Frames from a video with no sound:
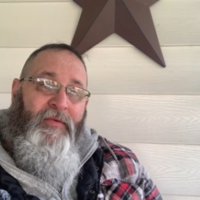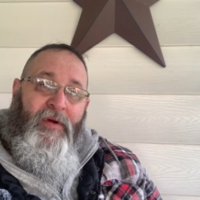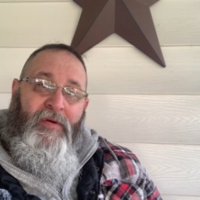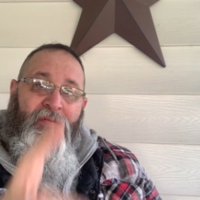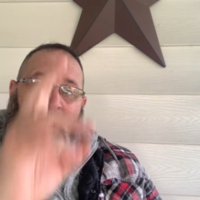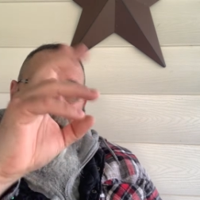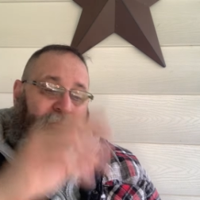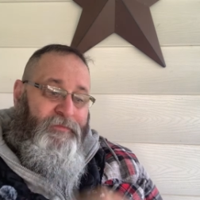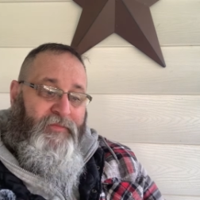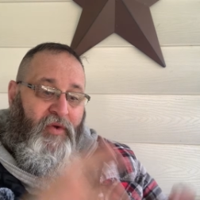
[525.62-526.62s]
grows up
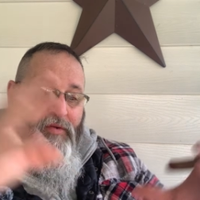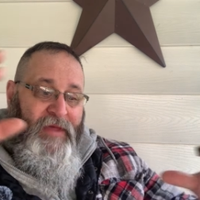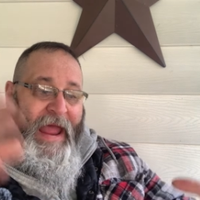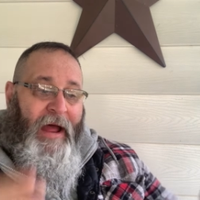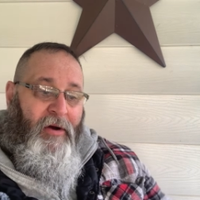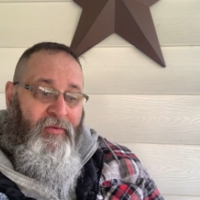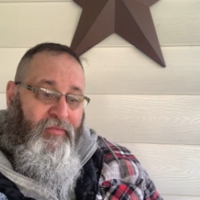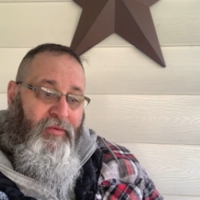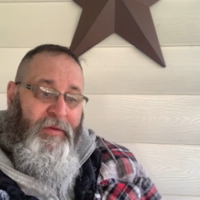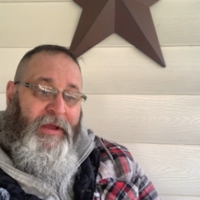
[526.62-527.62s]
and grows out,
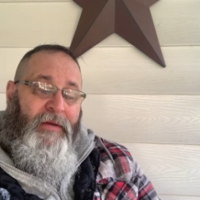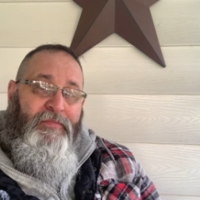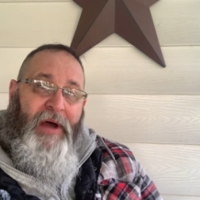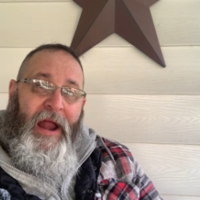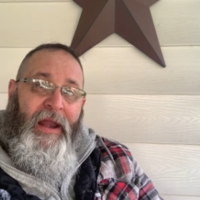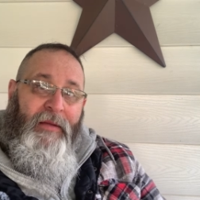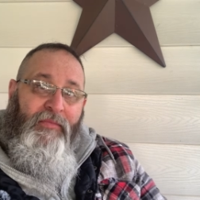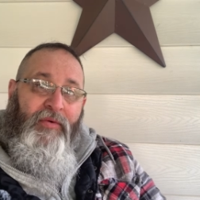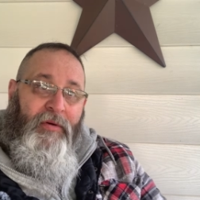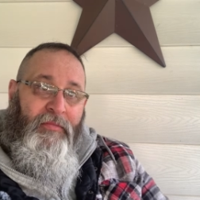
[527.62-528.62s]
we'll be compiling
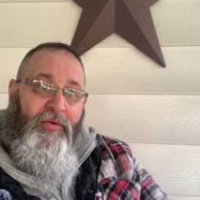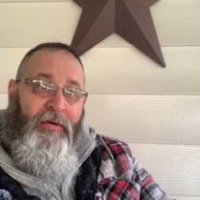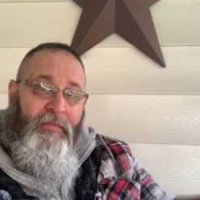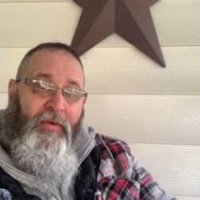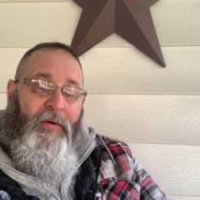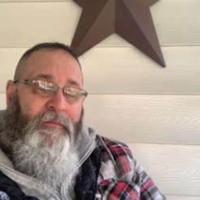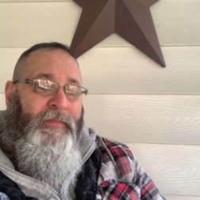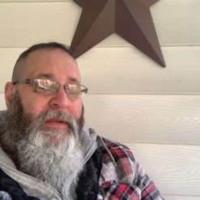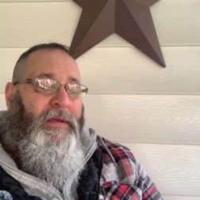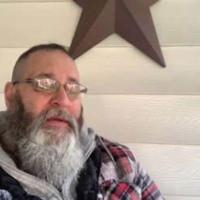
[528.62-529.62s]
more and more and more.
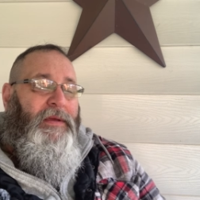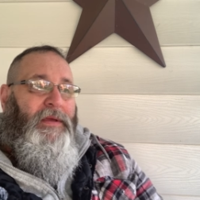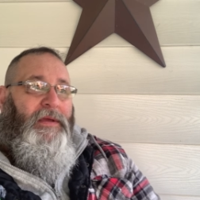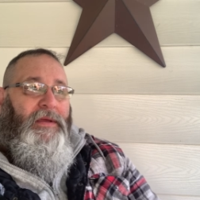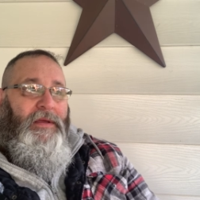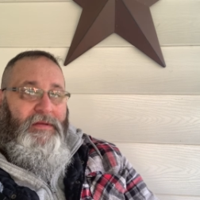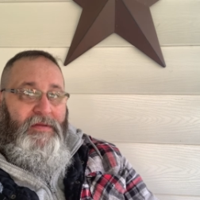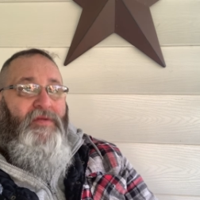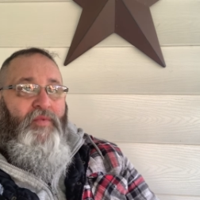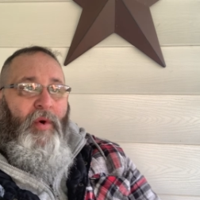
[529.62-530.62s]

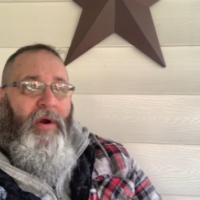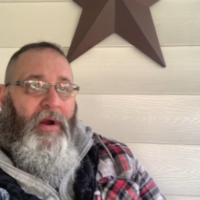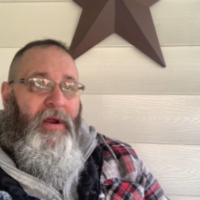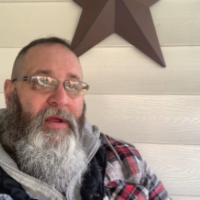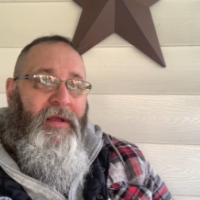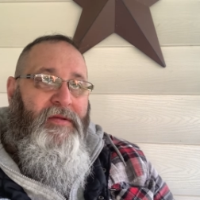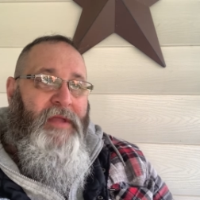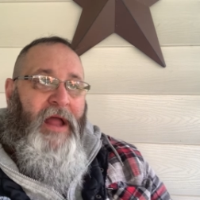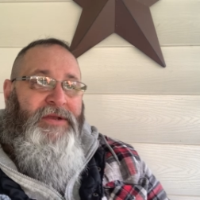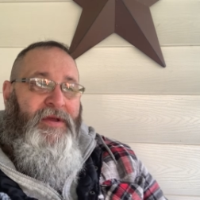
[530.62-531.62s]
It's work. It's
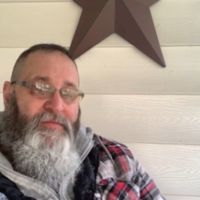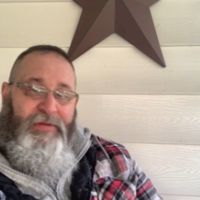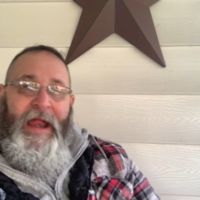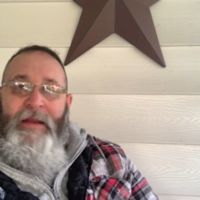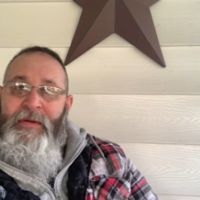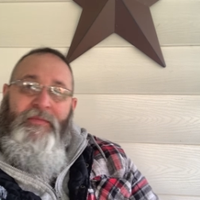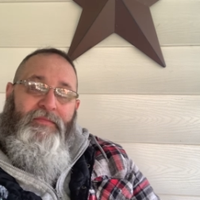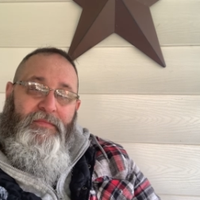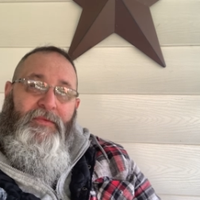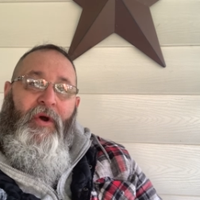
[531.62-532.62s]
not just plant them and
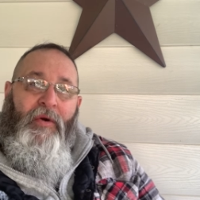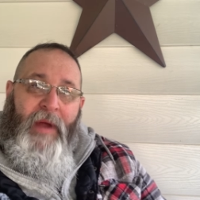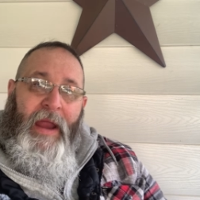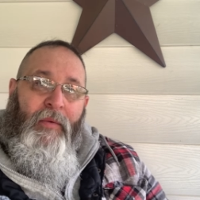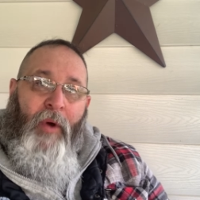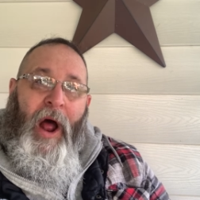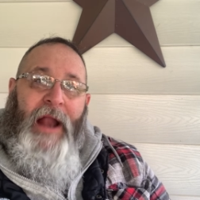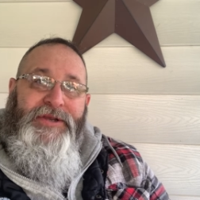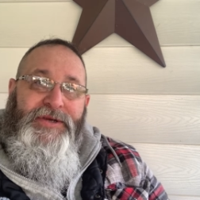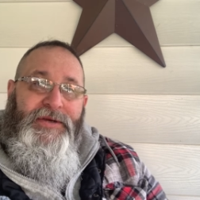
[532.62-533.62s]
go away and
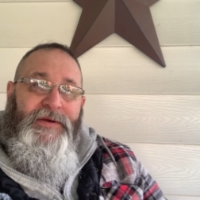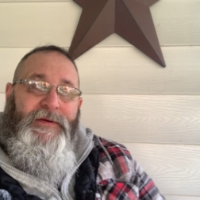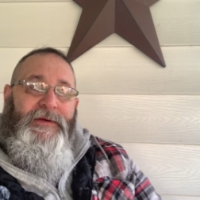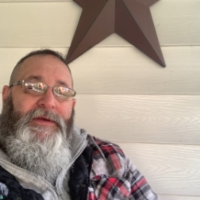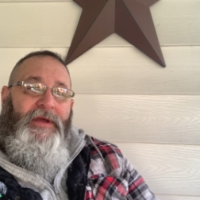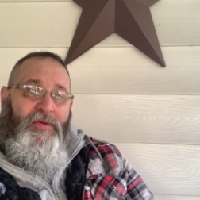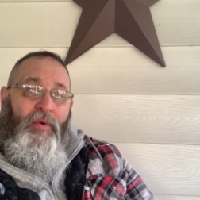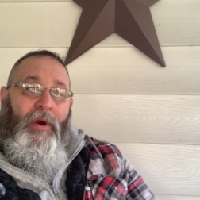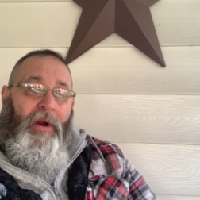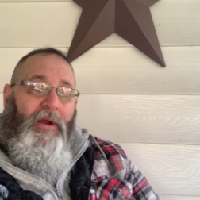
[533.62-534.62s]
watch. It's
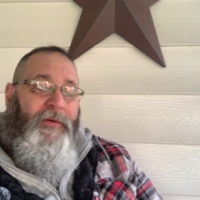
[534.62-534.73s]
work.